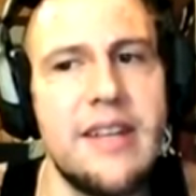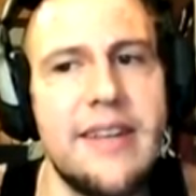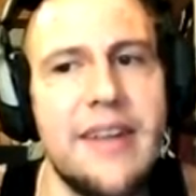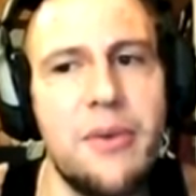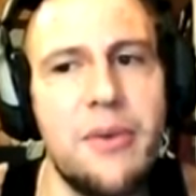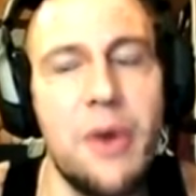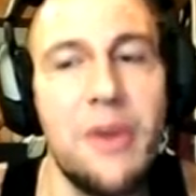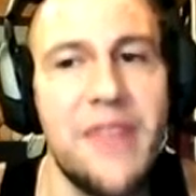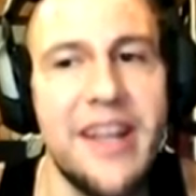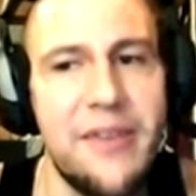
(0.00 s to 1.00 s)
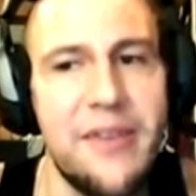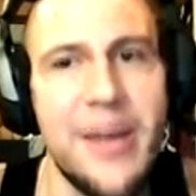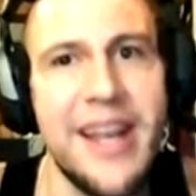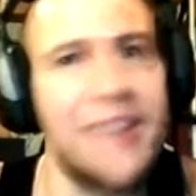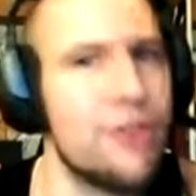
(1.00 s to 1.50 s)
except for alcohol.
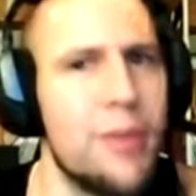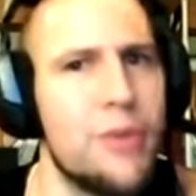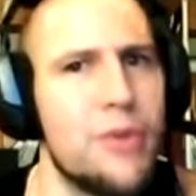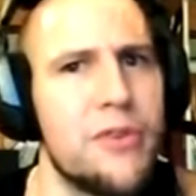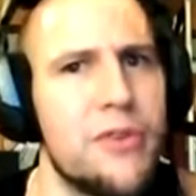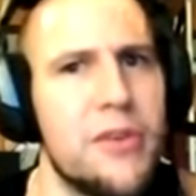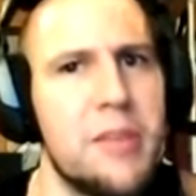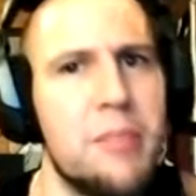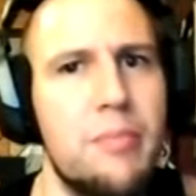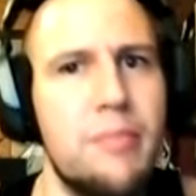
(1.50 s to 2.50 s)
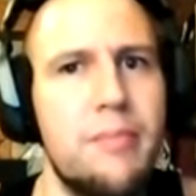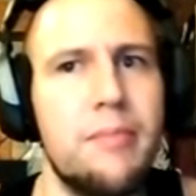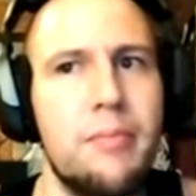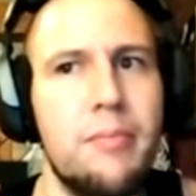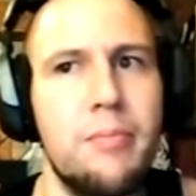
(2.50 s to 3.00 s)
So it's kind of weird.
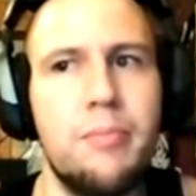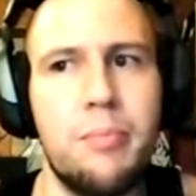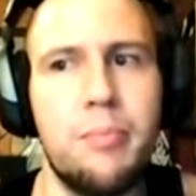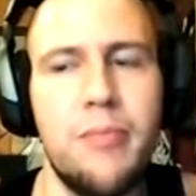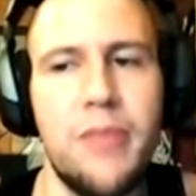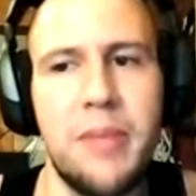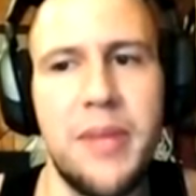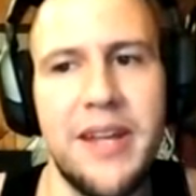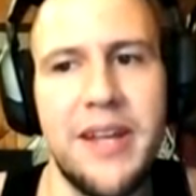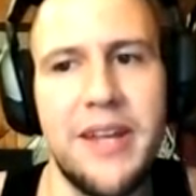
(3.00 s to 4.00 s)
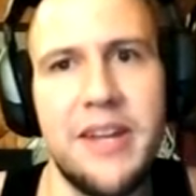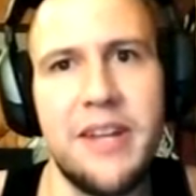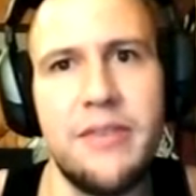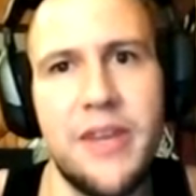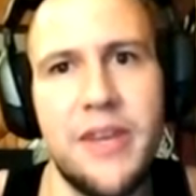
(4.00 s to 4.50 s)
It's like I, I,